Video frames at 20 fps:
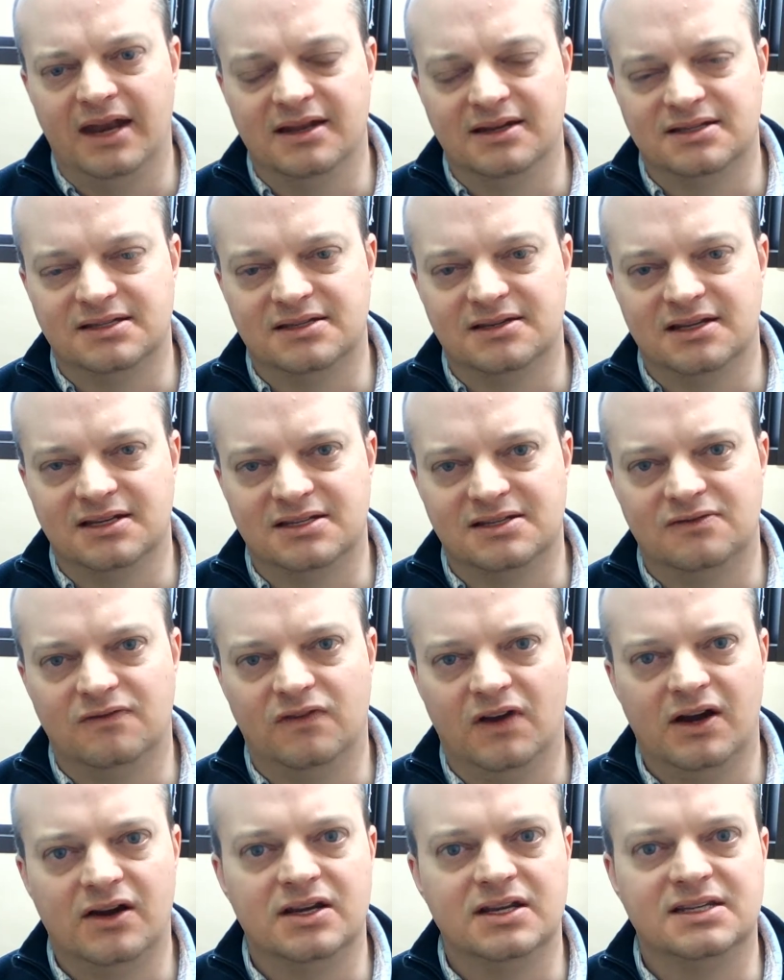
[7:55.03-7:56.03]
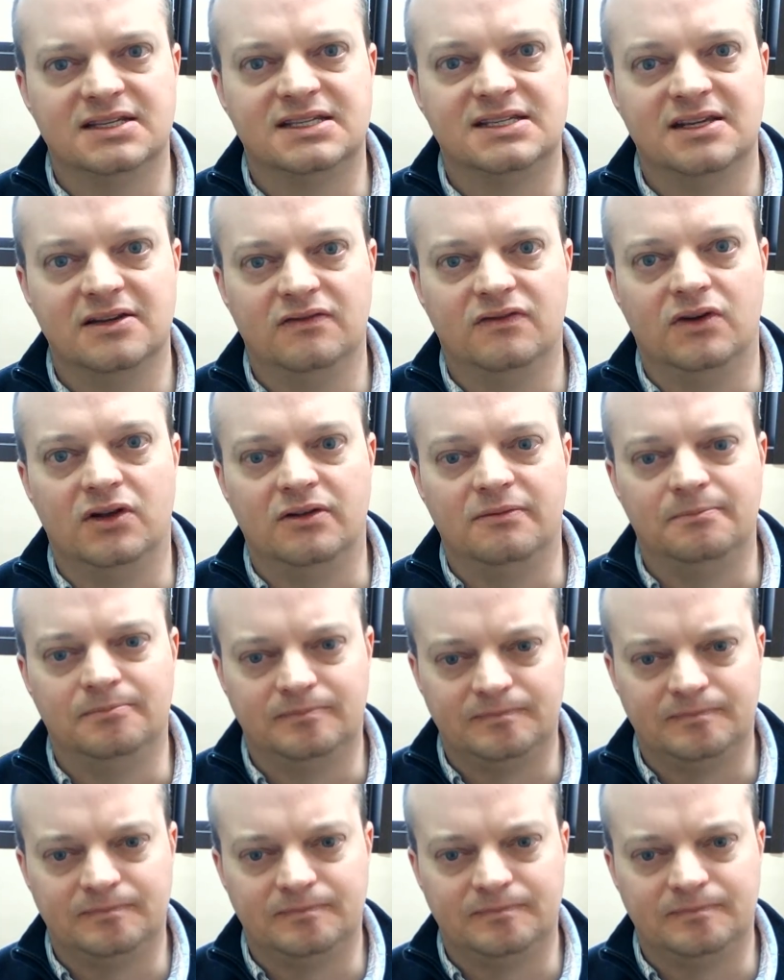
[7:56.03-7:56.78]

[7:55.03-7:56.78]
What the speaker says: it's very civil,